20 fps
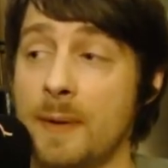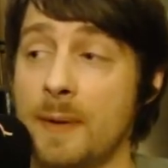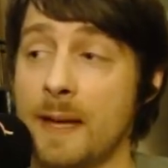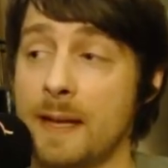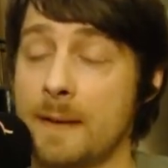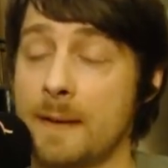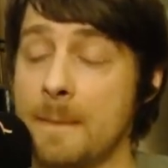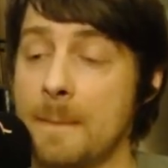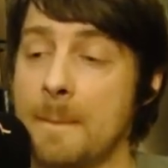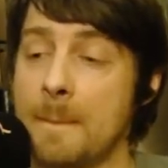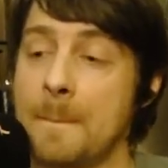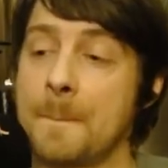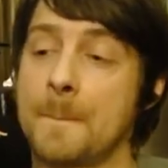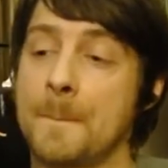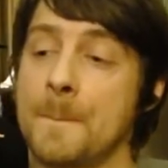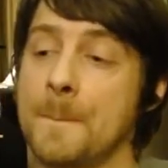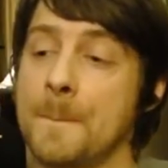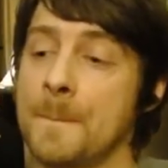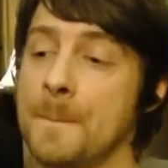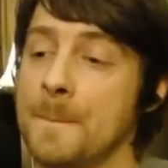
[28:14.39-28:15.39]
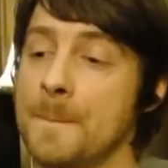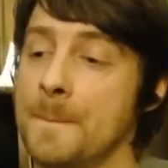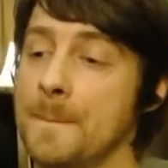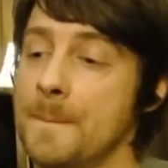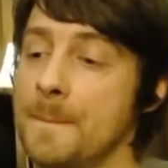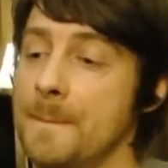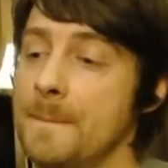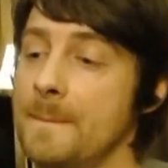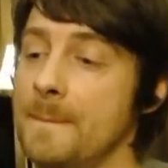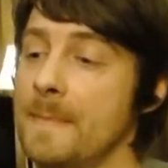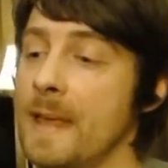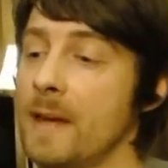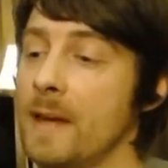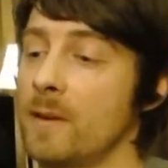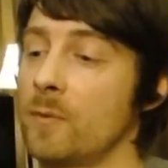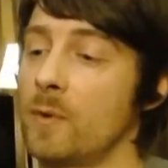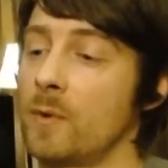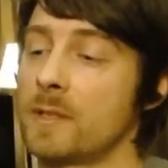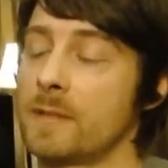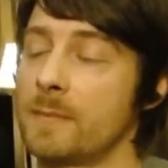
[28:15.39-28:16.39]
but
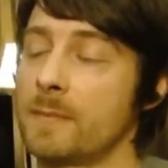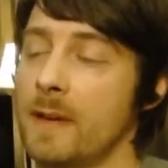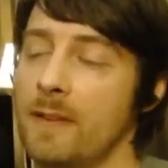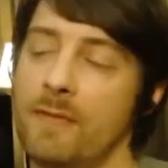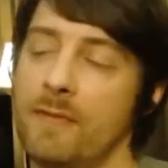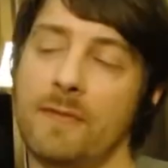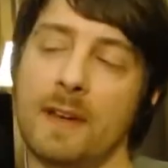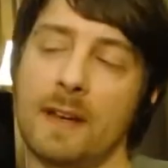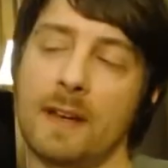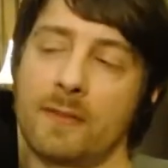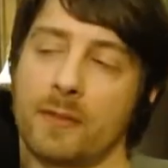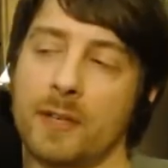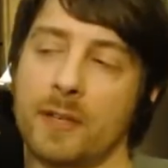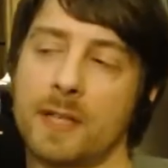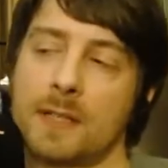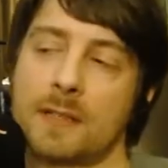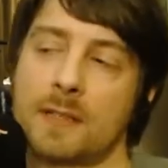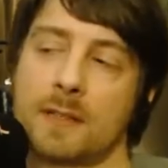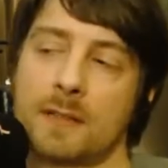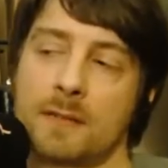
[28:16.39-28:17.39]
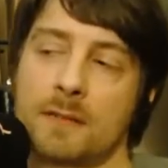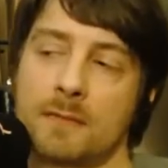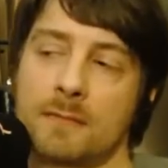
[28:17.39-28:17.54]
it wasn't my favorite.